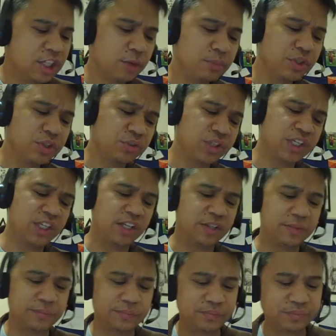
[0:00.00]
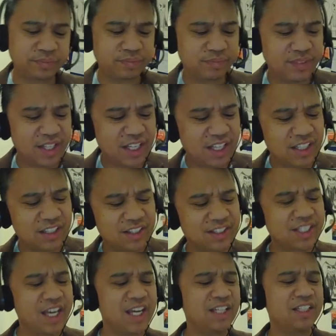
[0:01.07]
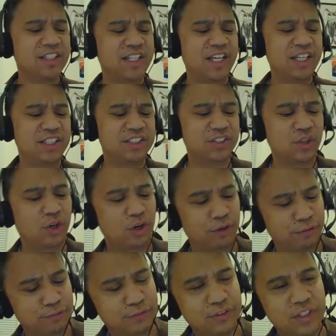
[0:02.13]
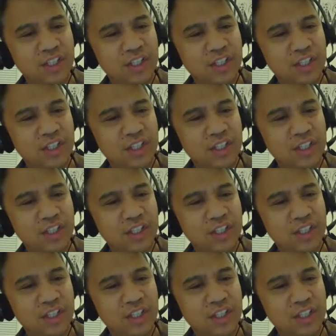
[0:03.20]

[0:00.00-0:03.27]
Number three, take days off.